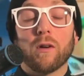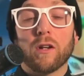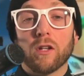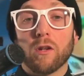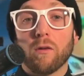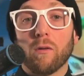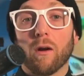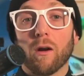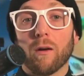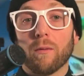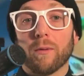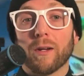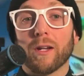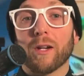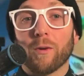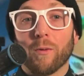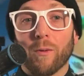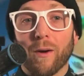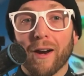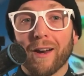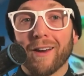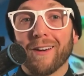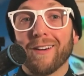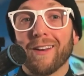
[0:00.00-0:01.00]
you are
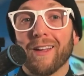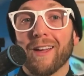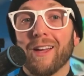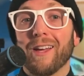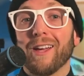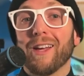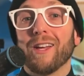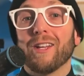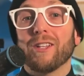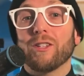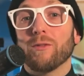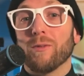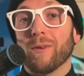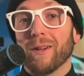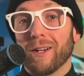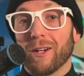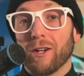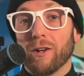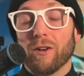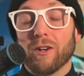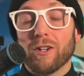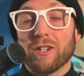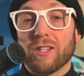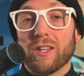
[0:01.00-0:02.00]
required to
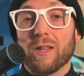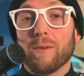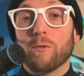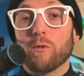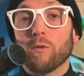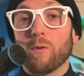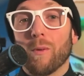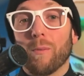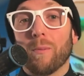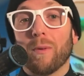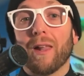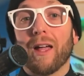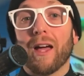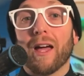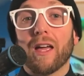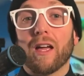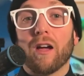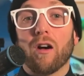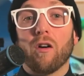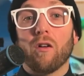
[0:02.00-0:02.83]
encourage them to apply,